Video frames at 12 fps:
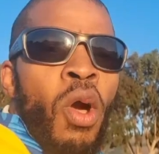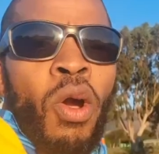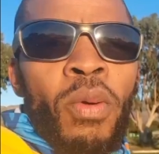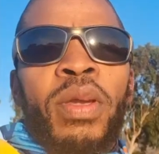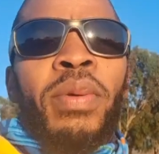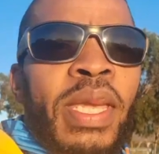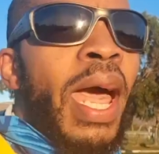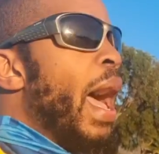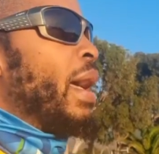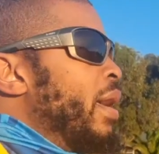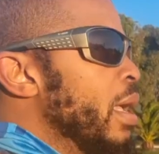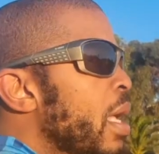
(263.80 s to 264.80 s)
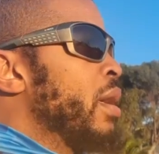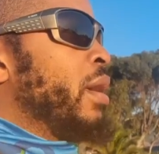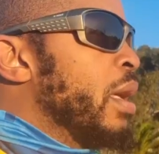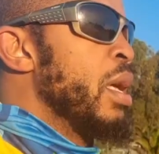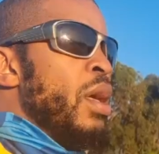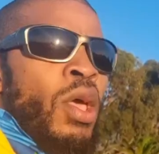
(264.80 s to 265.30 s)
Or where do we die?
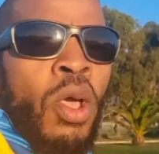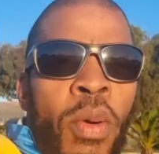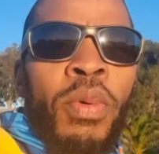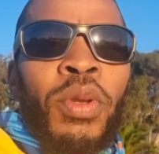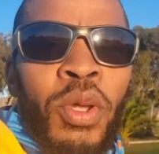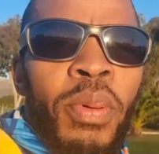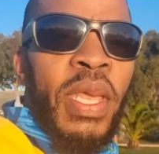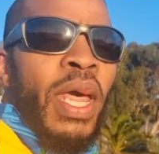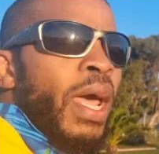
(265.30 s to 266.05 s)
We do it